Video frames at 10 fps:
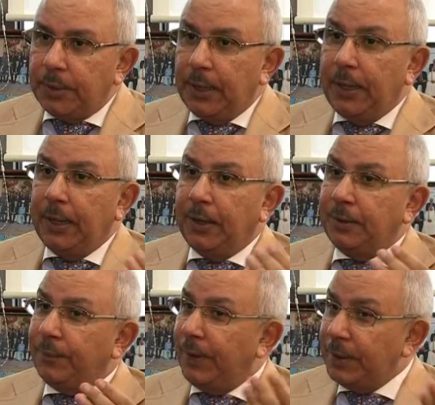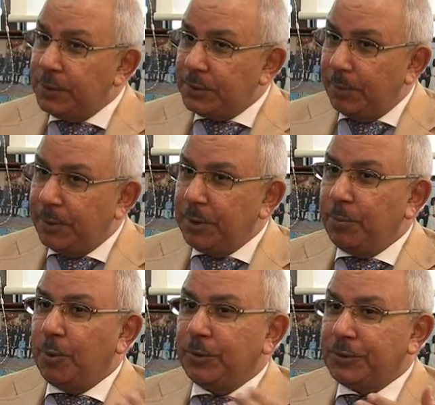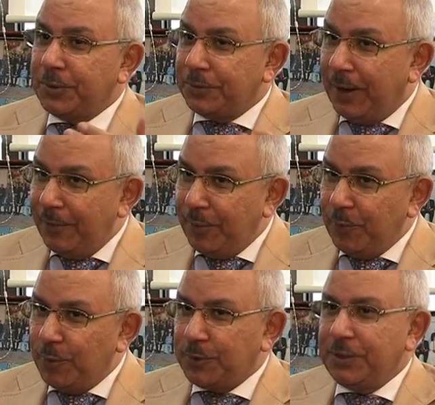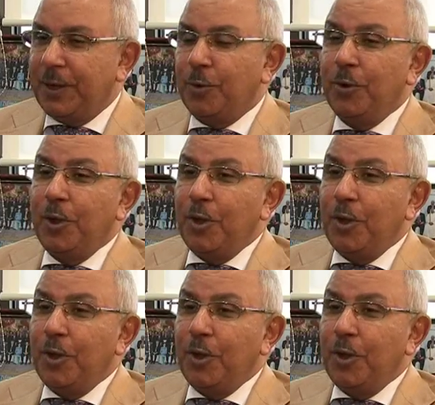And the Financial Stability Board is the driving force now,